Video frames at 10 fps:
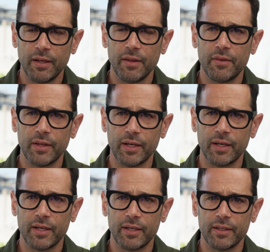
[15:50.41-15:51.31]

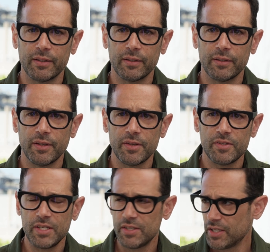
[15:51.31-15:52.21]
the
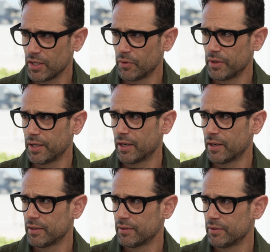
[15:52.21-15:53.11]
CCO
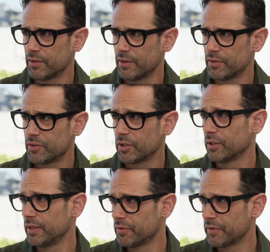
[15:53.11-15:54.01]
there took a
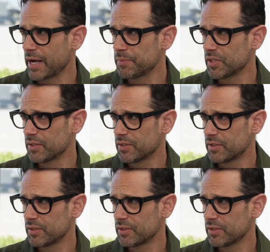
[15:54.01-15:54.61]
leave of absence.